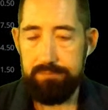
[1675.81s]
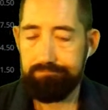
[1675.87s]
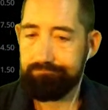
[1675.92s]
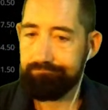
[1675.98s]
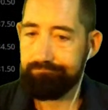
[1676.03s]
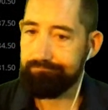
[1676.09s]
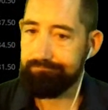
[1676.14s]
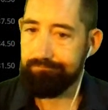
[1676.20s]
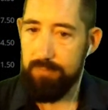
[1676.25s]

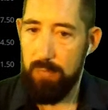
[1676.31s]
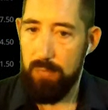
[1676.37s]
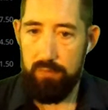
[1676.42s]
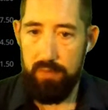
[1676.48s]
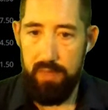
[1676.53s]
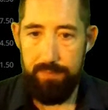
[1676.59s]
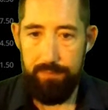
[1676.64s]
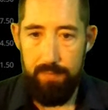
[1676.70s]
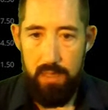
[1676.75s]
Hmm, all
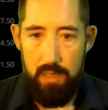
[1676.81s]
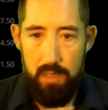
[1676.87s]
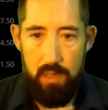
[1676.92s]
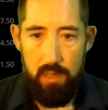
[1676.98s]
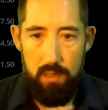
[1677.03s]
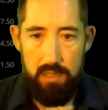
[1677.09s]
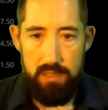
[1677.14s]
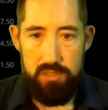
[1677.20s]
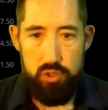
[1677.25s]
right.
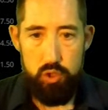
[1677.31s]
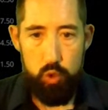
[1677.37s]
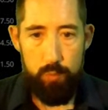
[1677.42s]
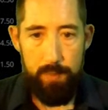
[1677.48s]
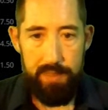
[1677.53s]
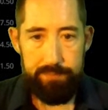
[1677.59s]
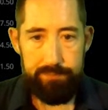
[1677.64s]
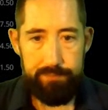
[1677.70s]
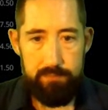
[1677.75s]
Let's zoom in.